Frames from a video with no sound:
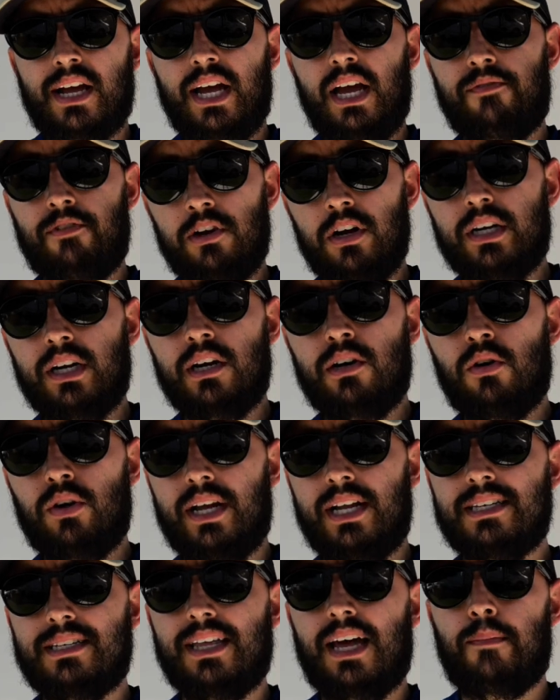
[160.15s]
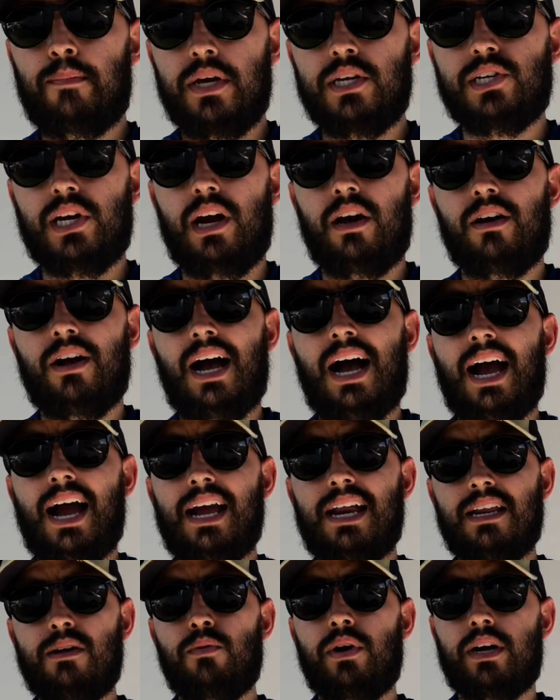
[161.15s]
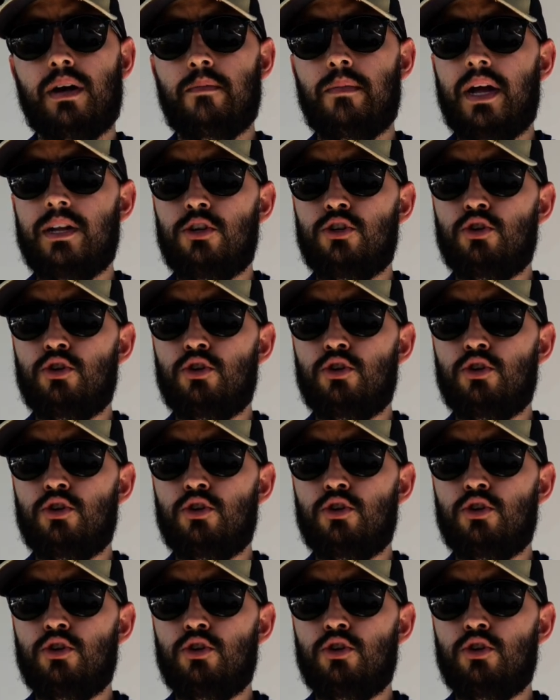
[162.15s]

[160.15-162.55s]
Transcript: If you're looking to go into that beach area, I highly recommend